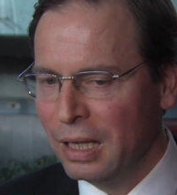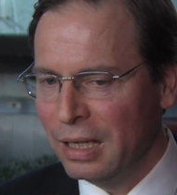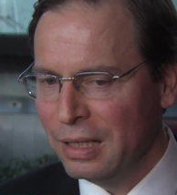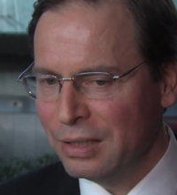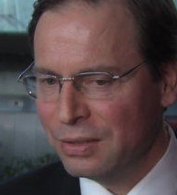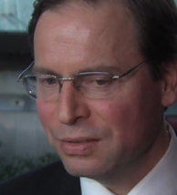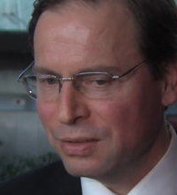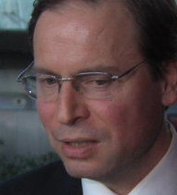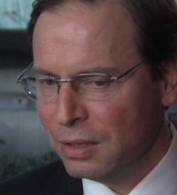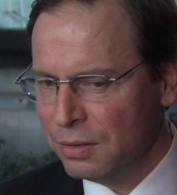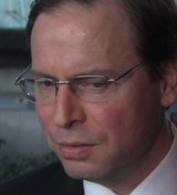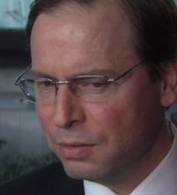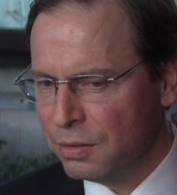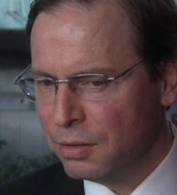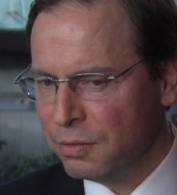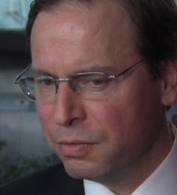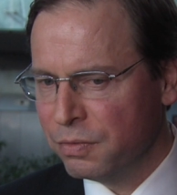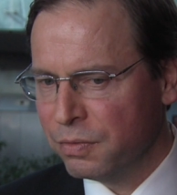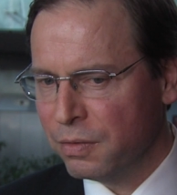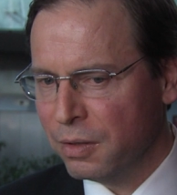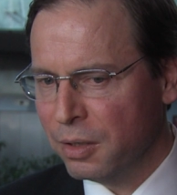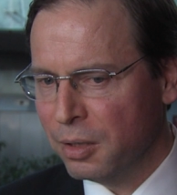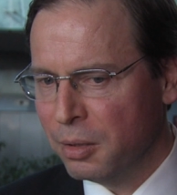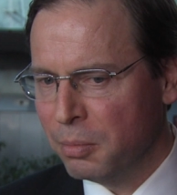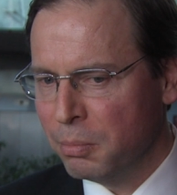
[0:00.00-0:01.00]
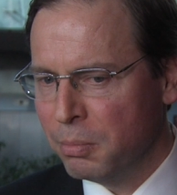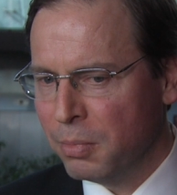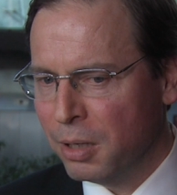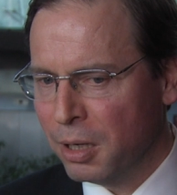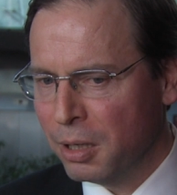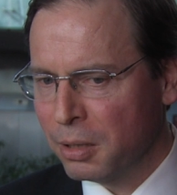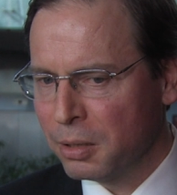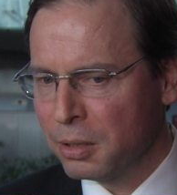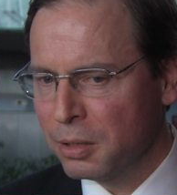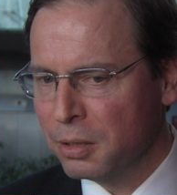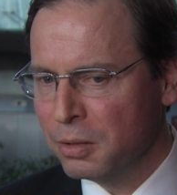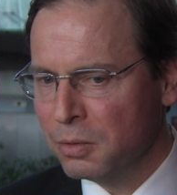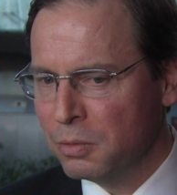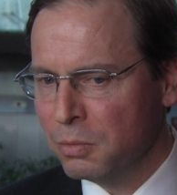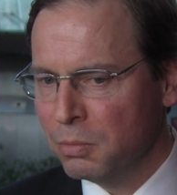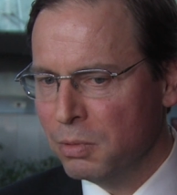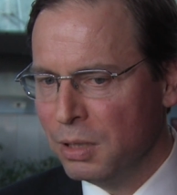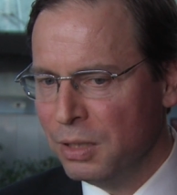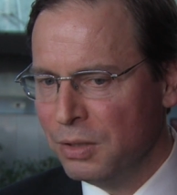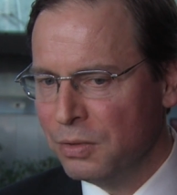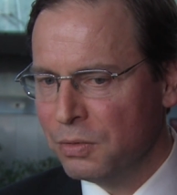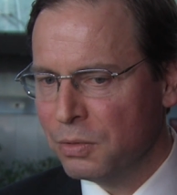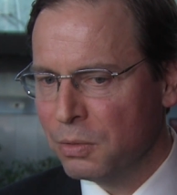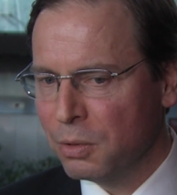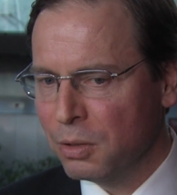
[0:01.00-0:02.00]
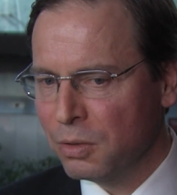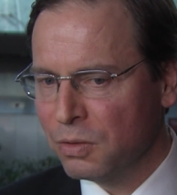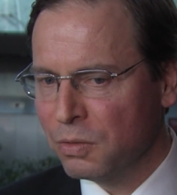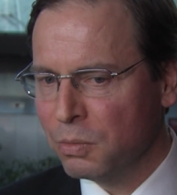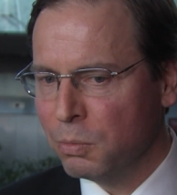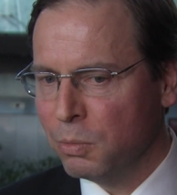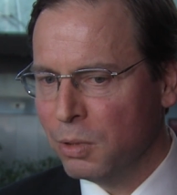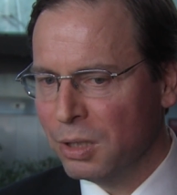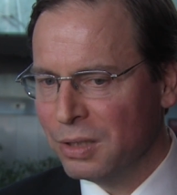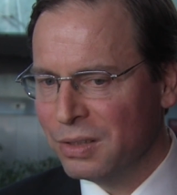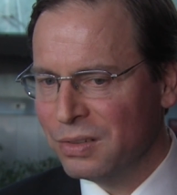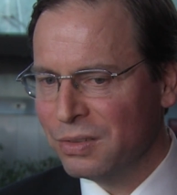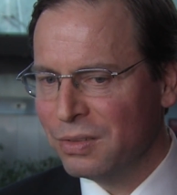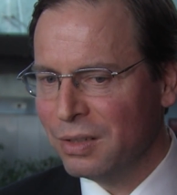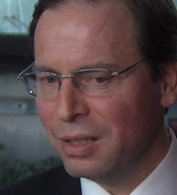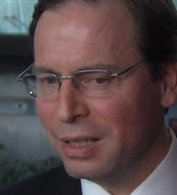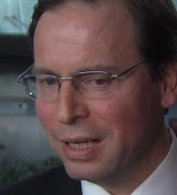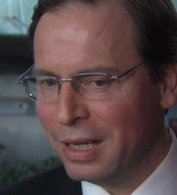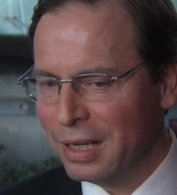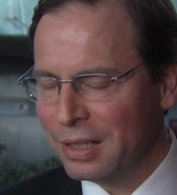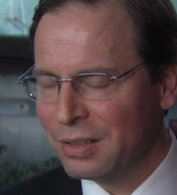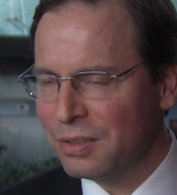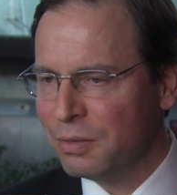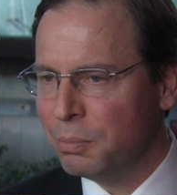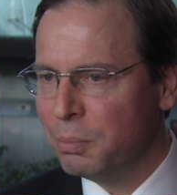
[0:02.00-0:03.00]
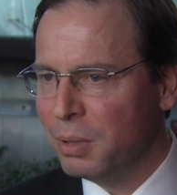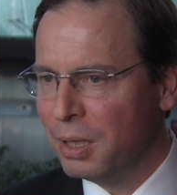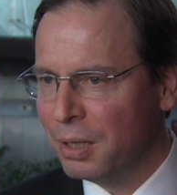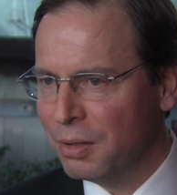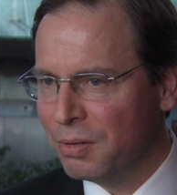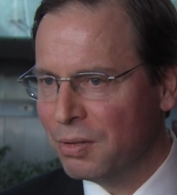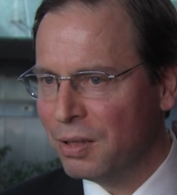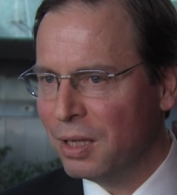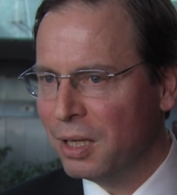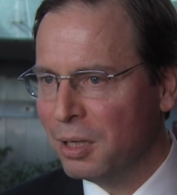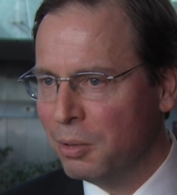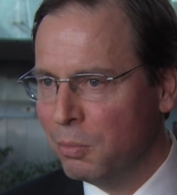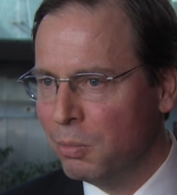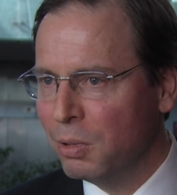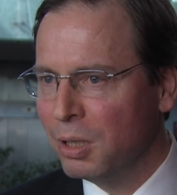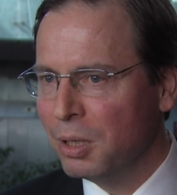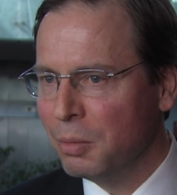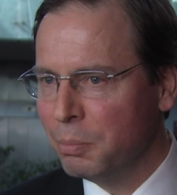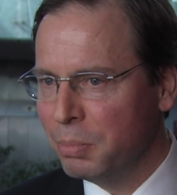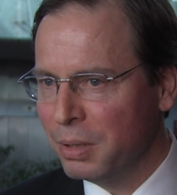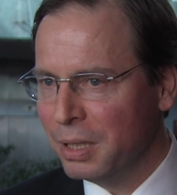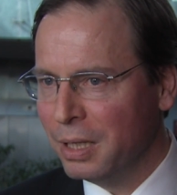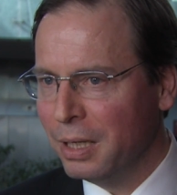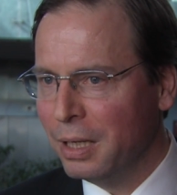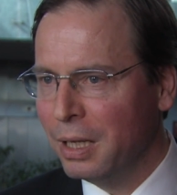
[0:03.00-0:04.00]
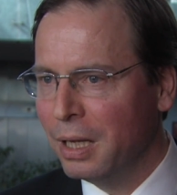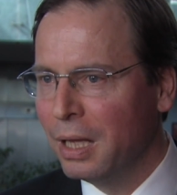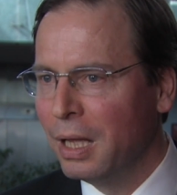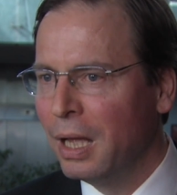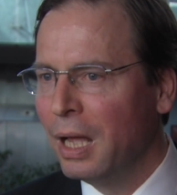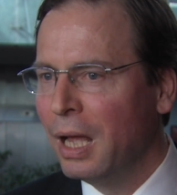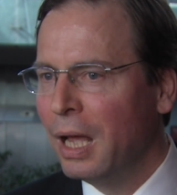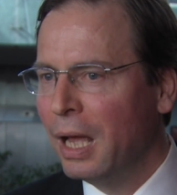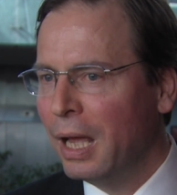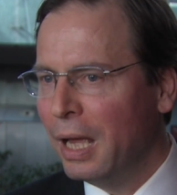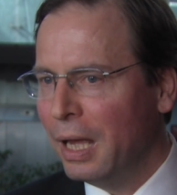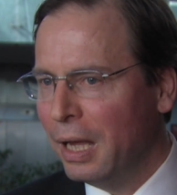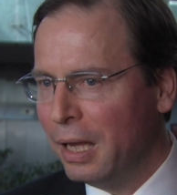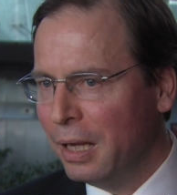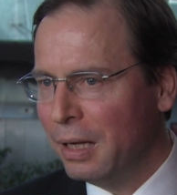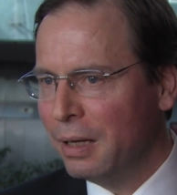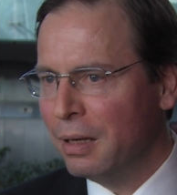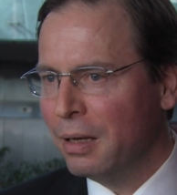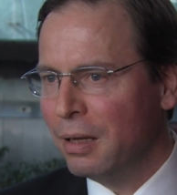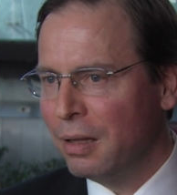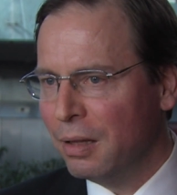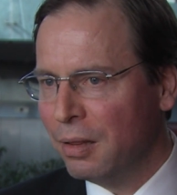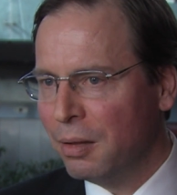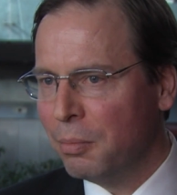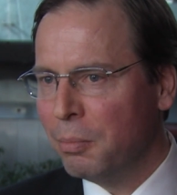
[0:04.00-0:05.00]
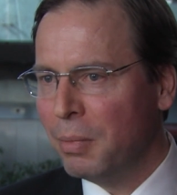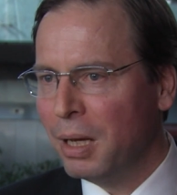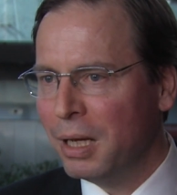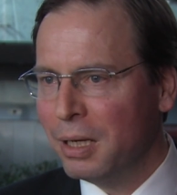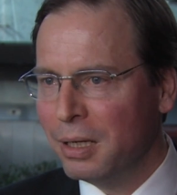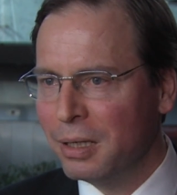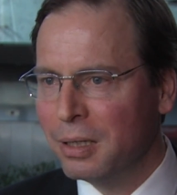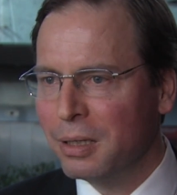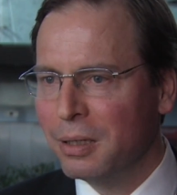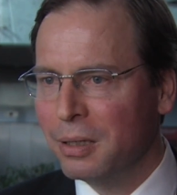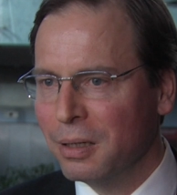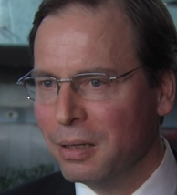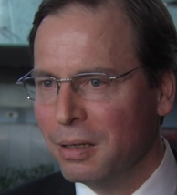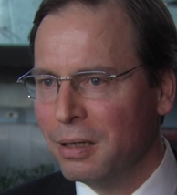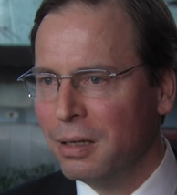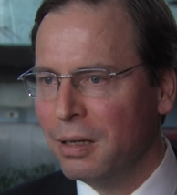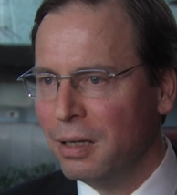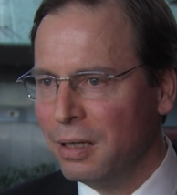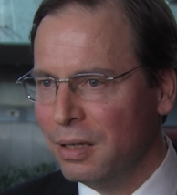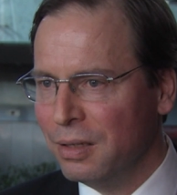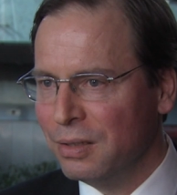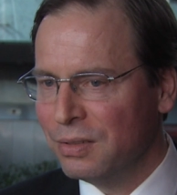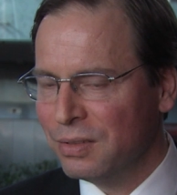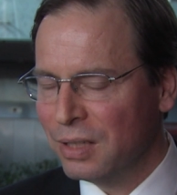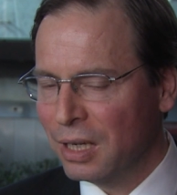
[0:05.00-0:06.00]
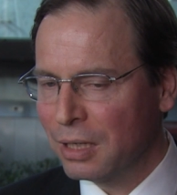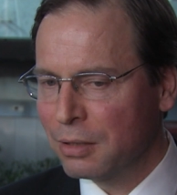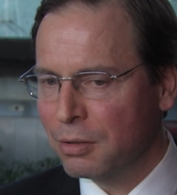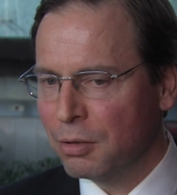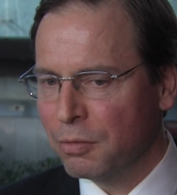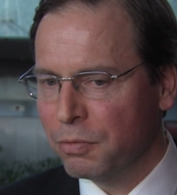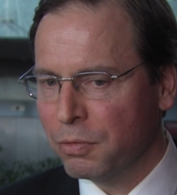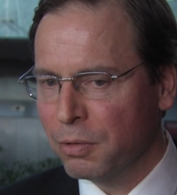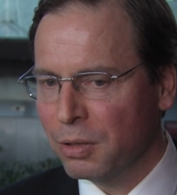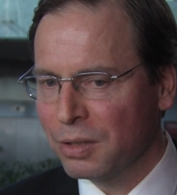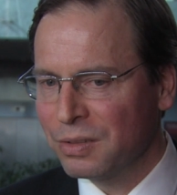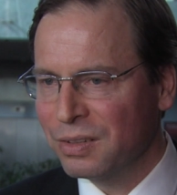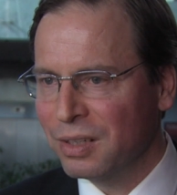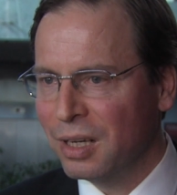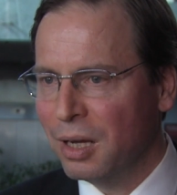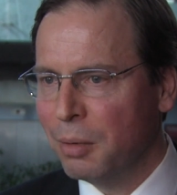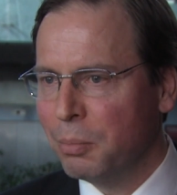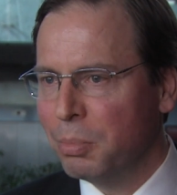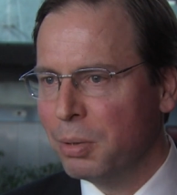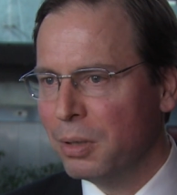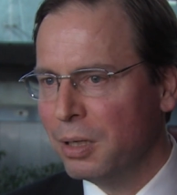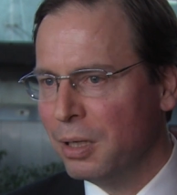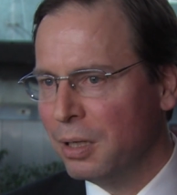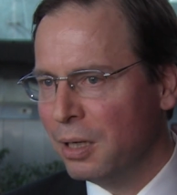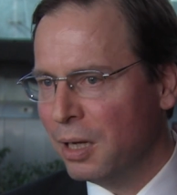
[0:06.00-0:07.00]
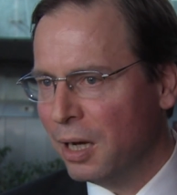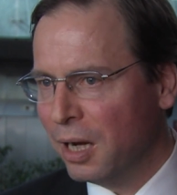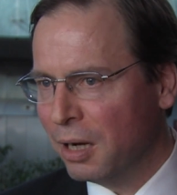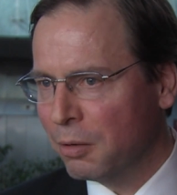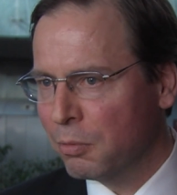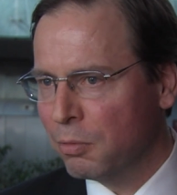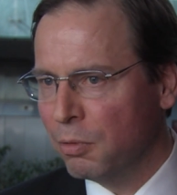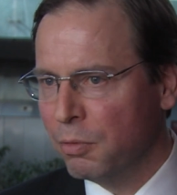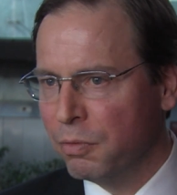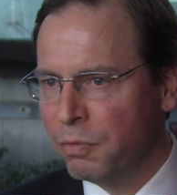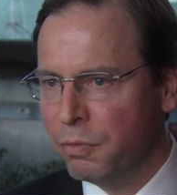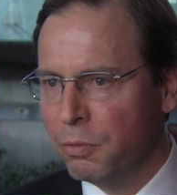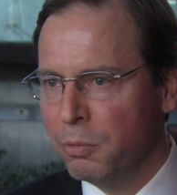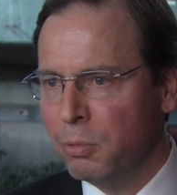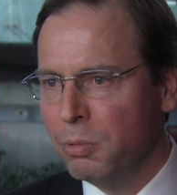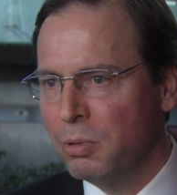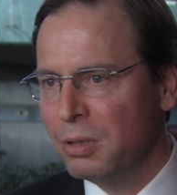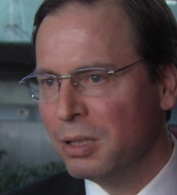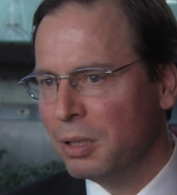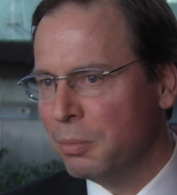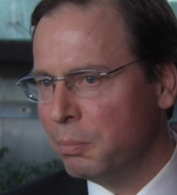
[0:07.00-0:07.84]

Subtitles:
extensive market research, what's the next big thing will be in the medical sector, for example, in agri-food